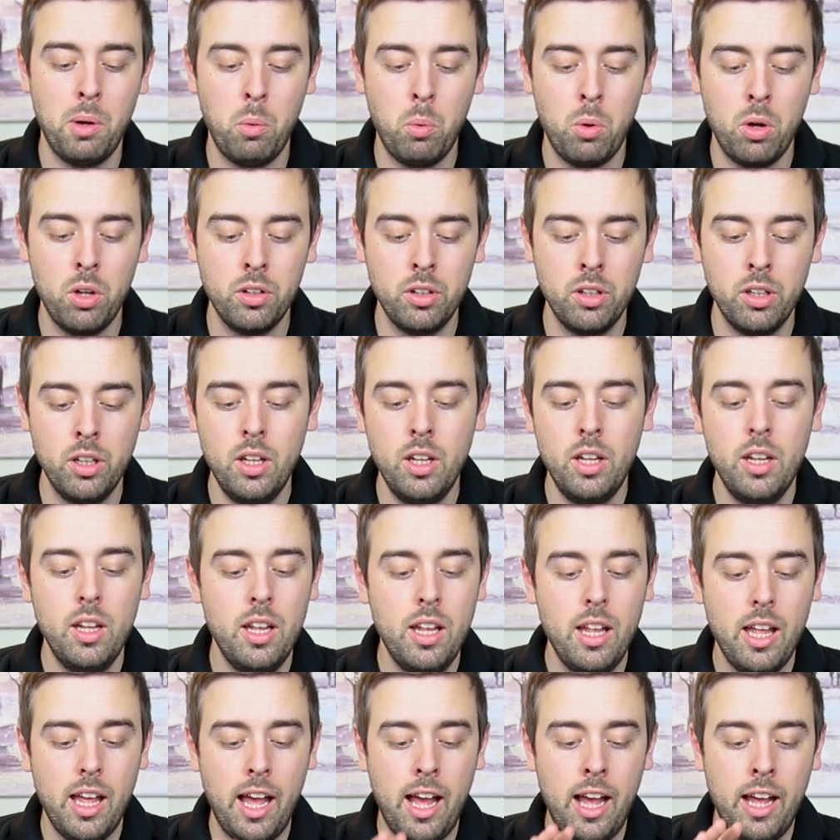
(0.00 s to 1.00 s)
want,
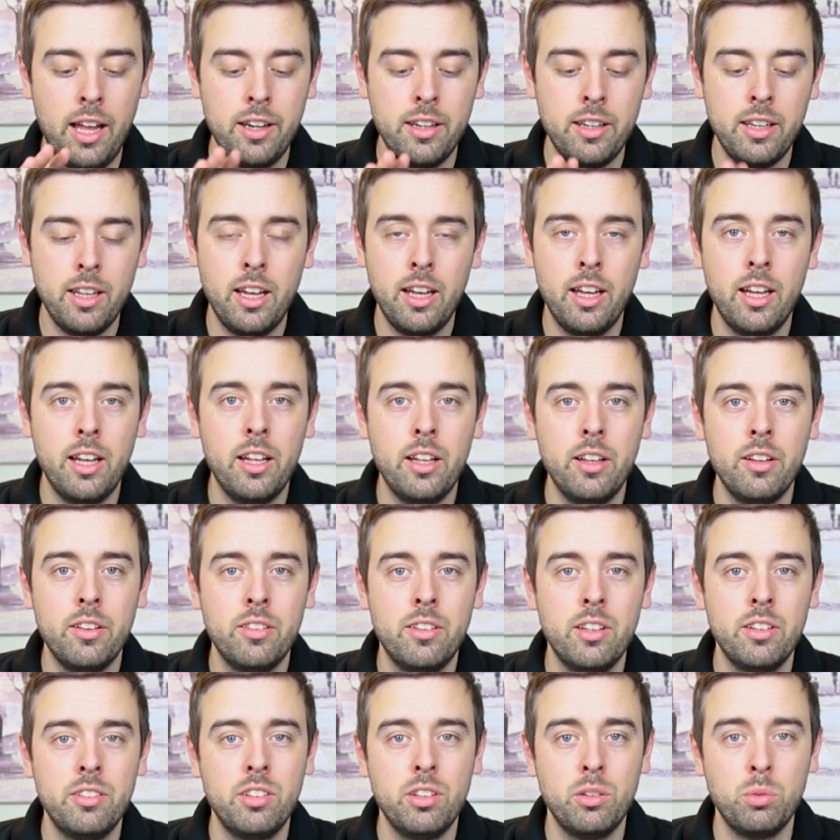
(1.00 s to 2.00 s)
and
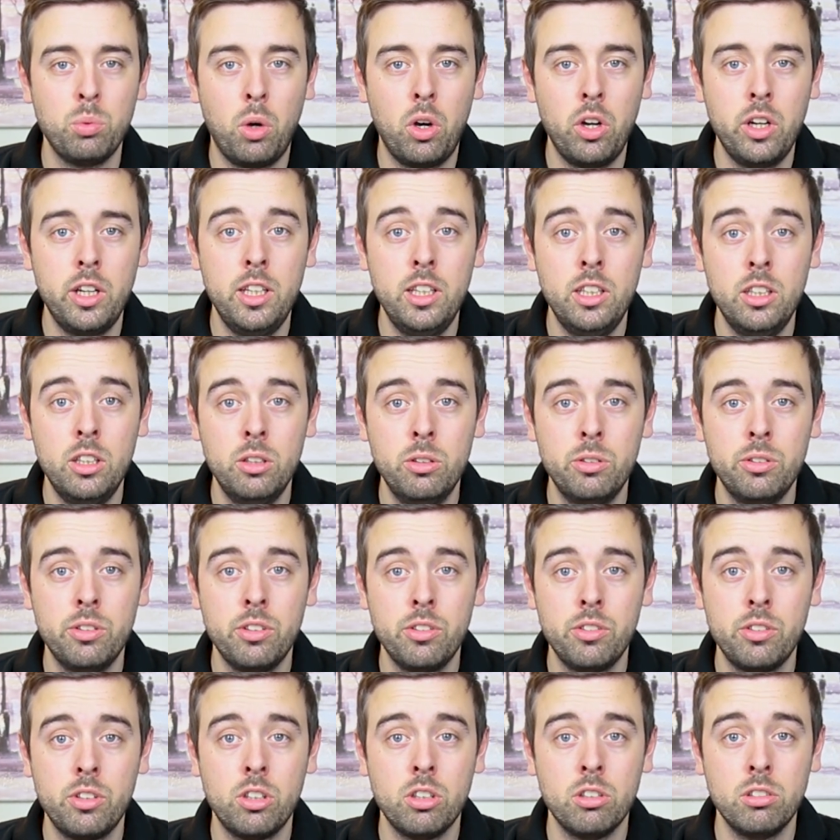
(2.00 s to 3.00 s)
this is what he
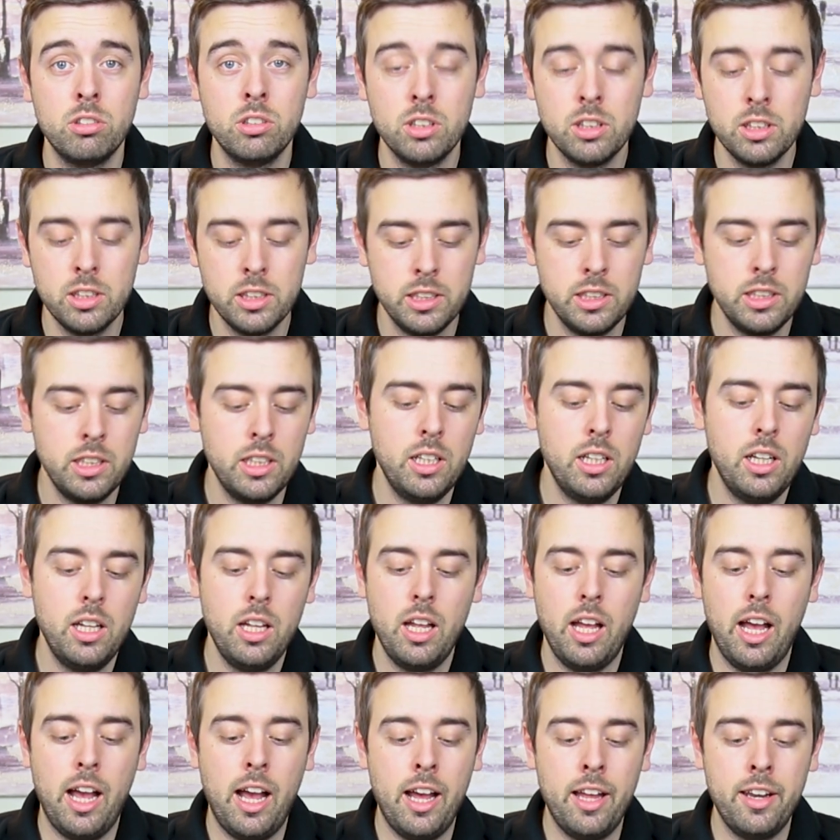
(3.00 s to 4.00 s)
uses currently,
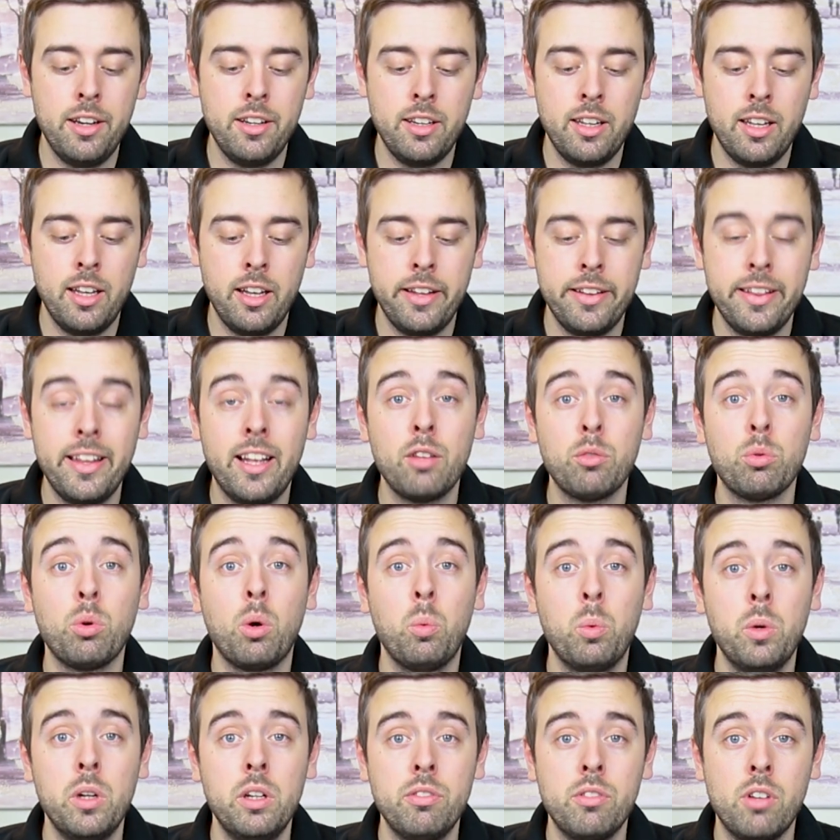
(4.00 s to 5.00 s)
and that's
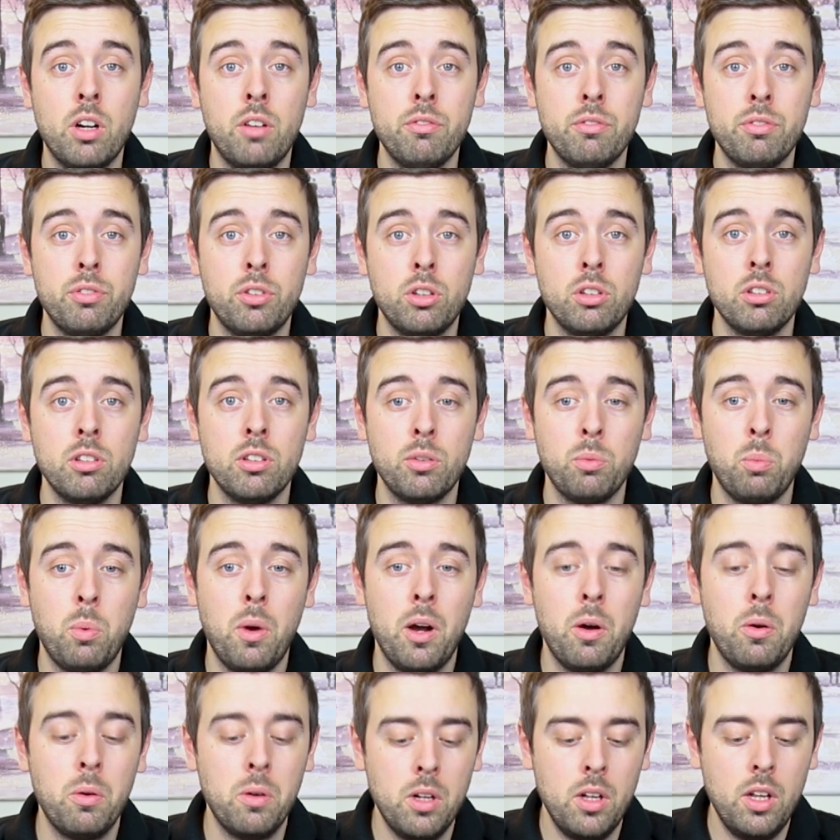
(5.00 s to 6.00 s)
what we've gone for as
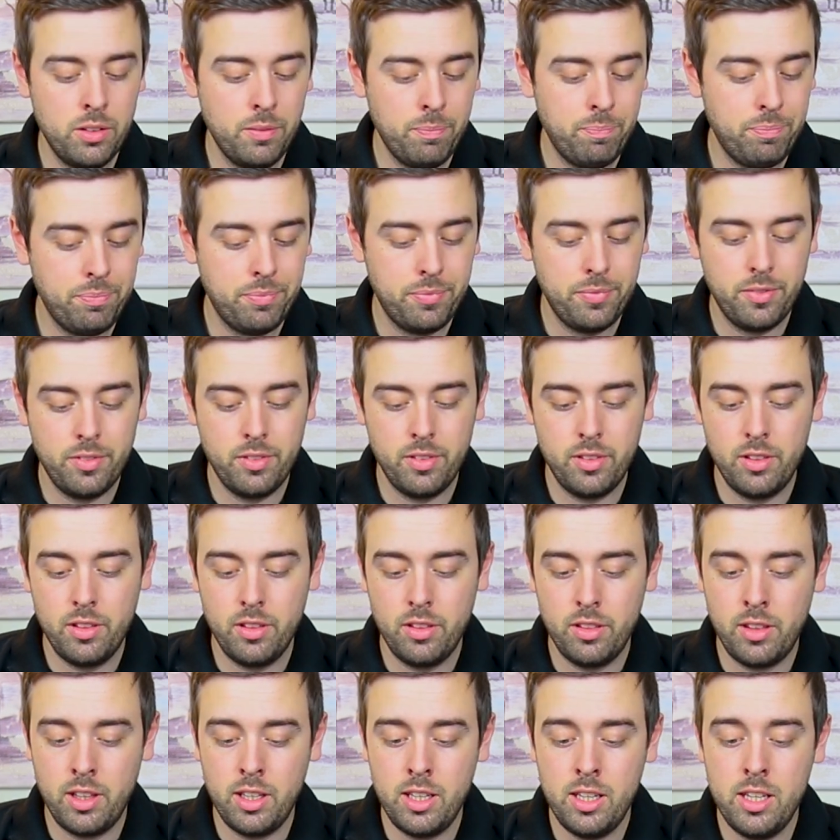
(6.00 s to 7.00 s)
well.
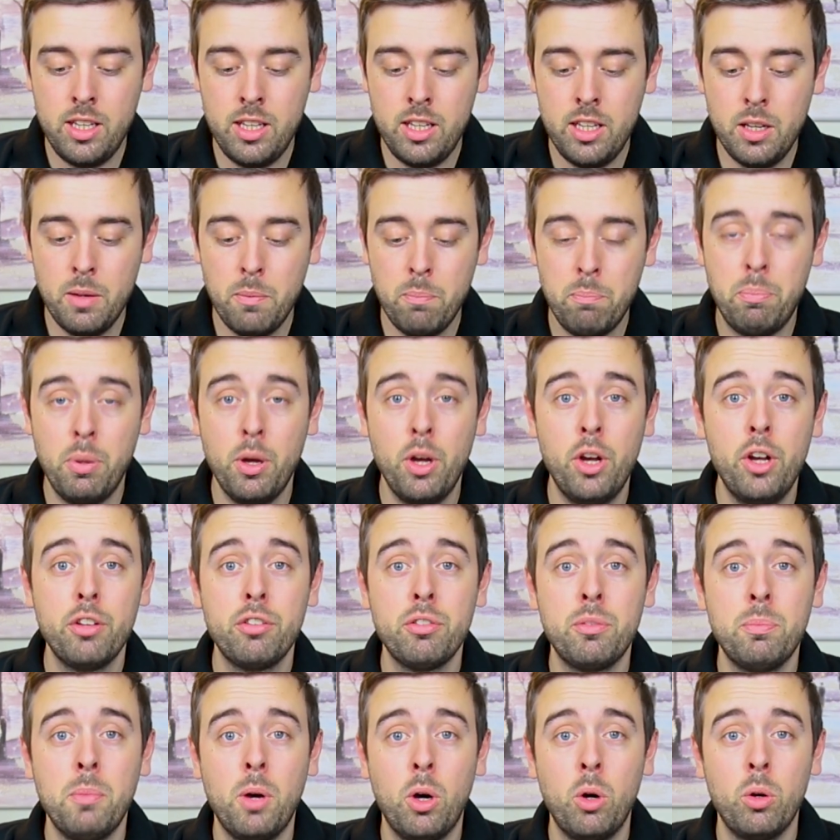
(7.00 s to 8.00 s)
The
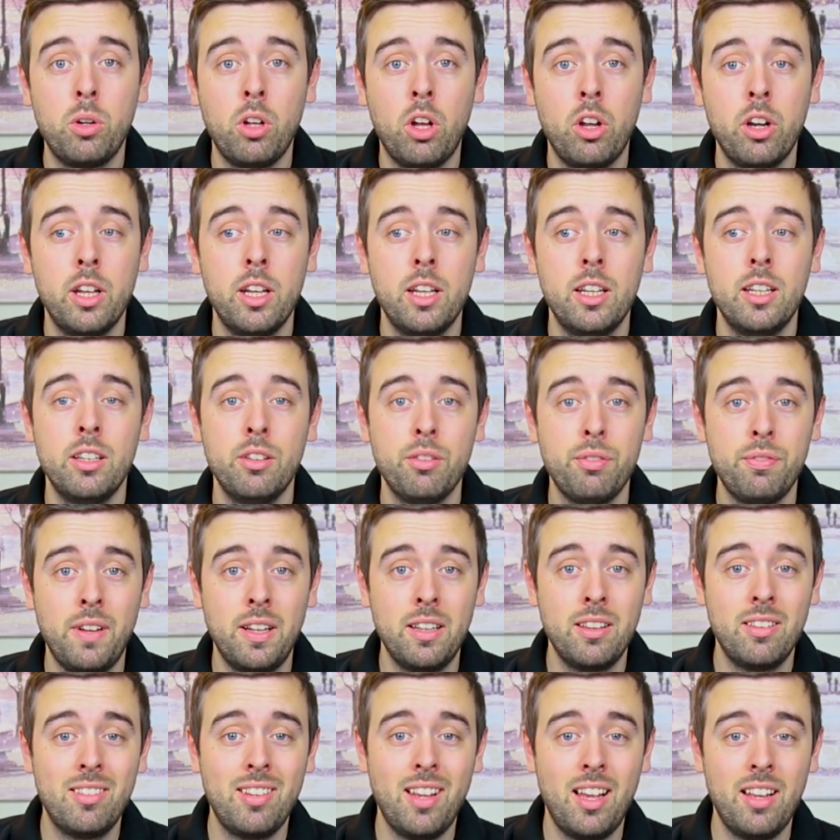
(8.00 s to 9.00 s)
burst mode on it is
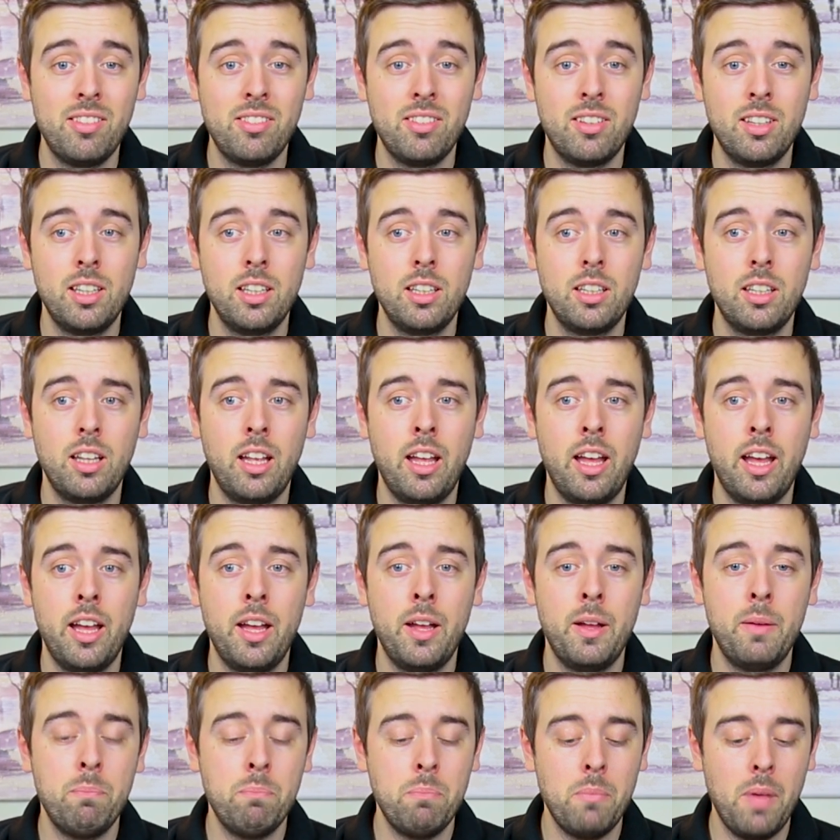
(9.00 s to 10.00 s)
fantastic,
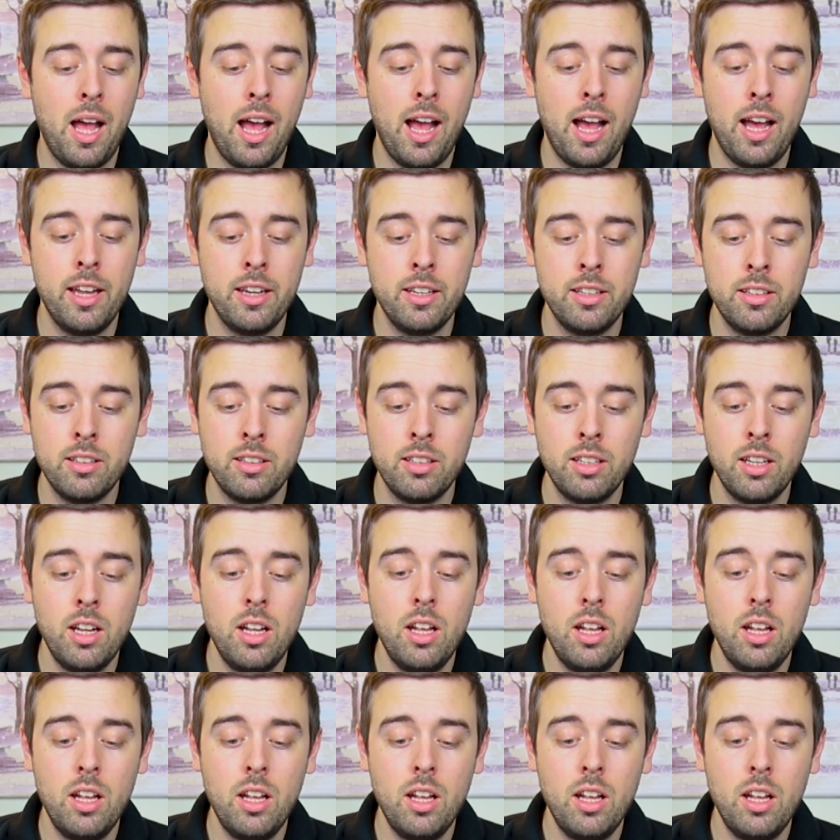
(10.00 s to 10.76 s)
and